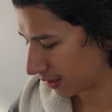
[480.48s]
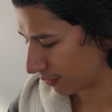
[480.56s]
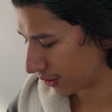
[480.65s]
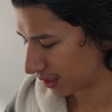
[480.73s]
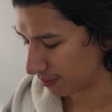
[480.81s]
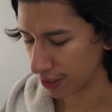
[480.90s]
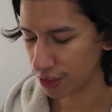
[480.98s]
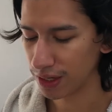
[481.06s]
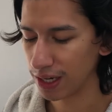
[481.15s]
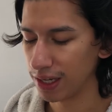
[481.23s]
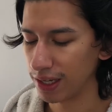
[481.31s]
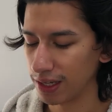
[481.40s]
first time I
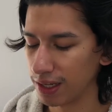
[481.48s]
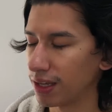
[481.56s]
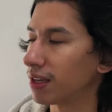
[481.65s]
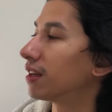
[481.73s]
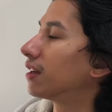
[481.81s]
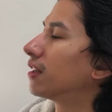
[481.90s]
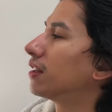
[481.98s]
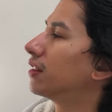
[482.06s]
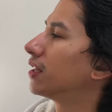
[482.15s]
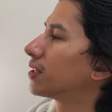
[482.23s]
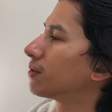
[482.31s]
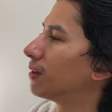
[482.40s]
try
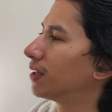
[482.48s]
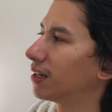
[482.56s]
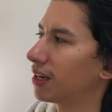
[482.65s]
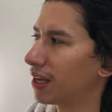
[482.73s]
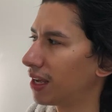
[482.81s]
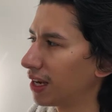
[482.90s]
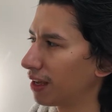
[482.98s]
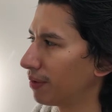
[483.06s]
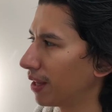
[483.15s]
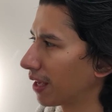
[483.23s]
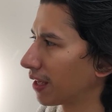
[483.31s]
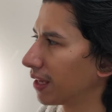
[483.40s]
this one, and I've been
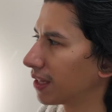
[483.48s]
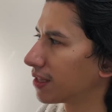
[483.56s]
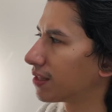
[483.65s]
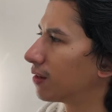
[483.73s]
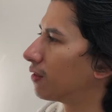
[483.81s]
liking it so